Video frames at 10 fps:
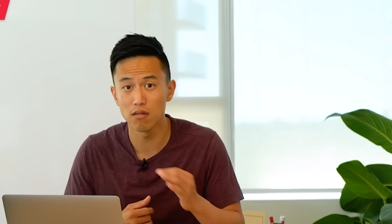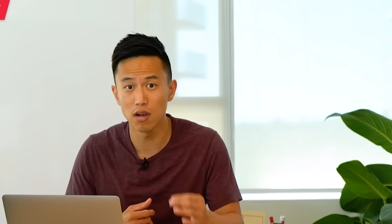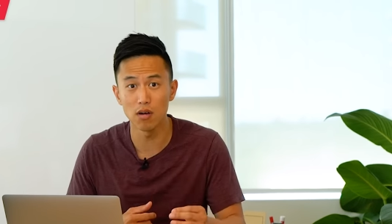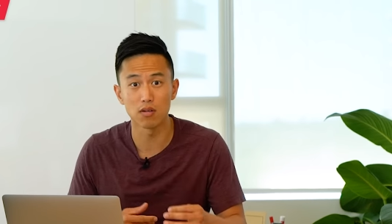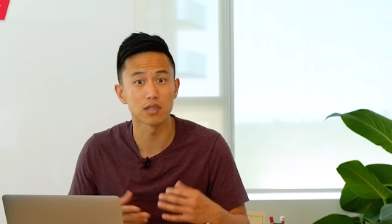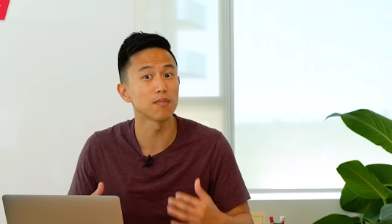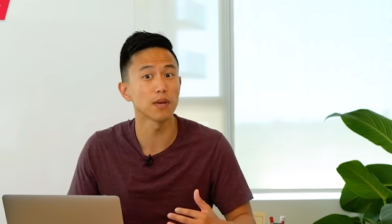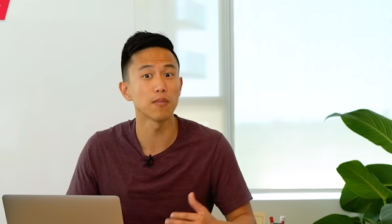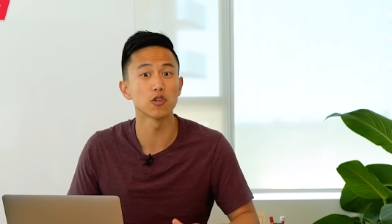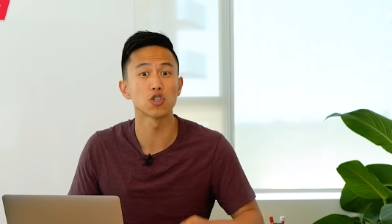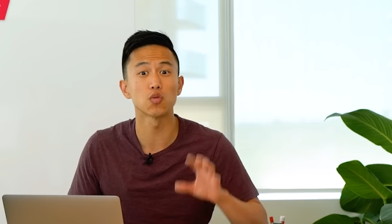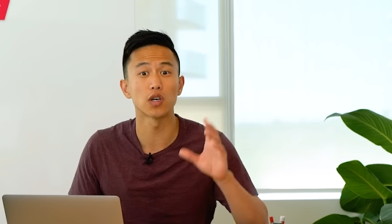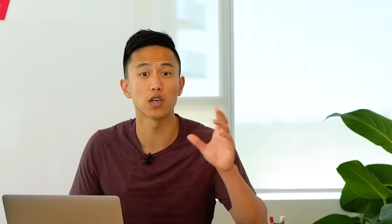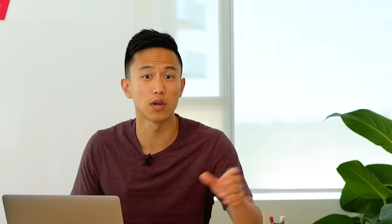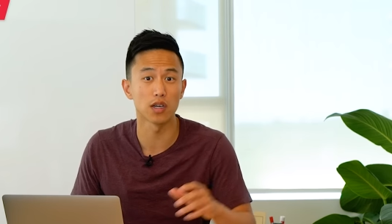No, some people just want to
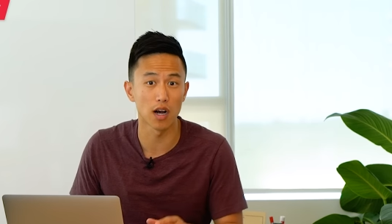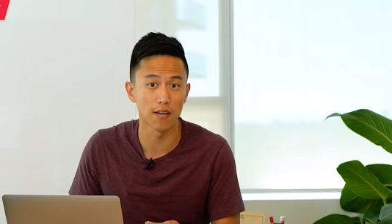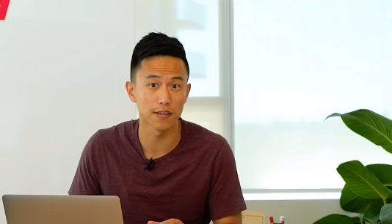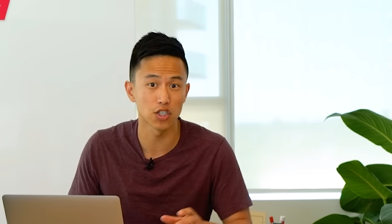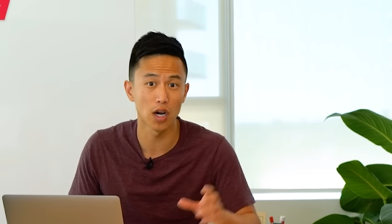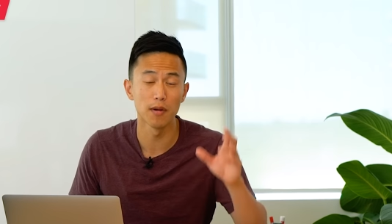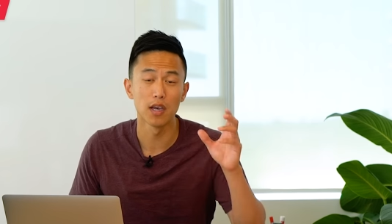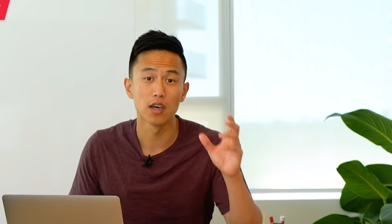go in a coffee shop,